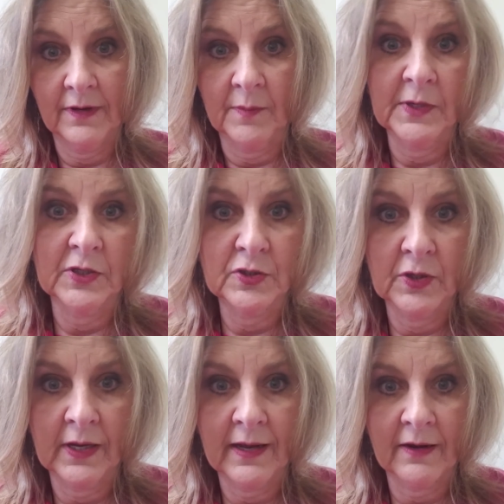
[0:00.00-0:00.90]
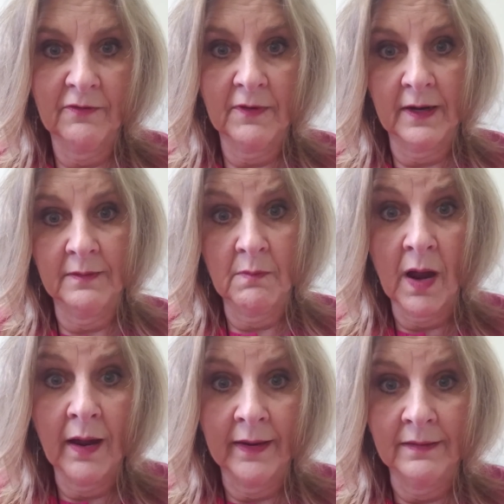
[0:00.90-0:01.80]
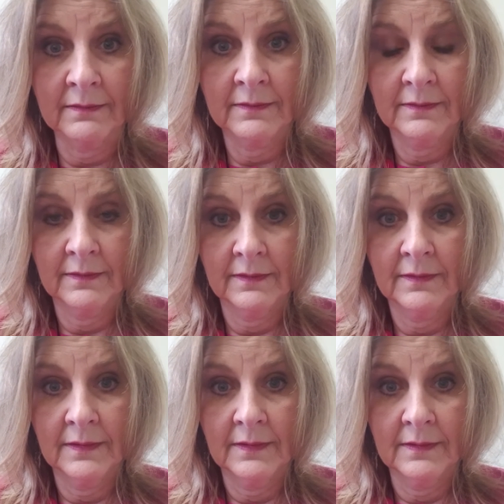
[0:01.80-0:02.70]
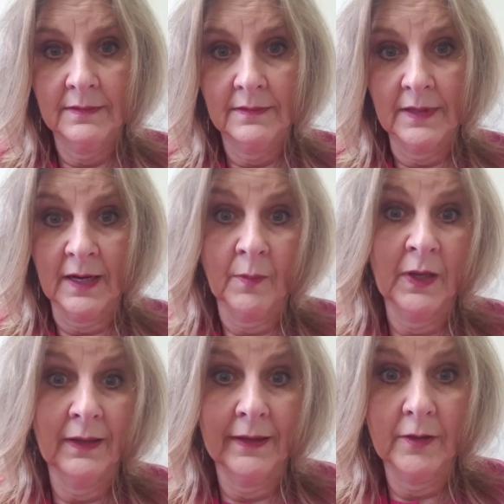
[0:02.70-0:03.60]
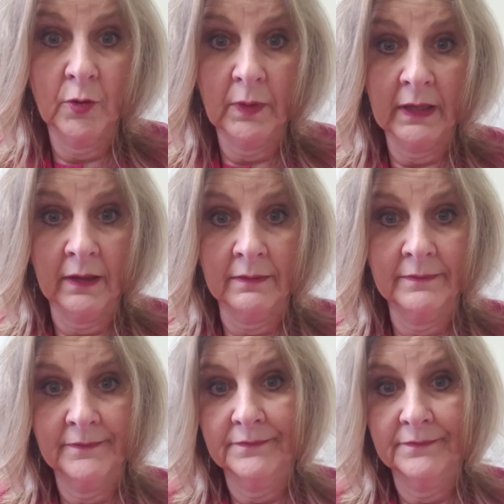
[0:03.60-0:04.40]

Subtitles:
I'm going to show you how to find mine, and I'm going to let you in.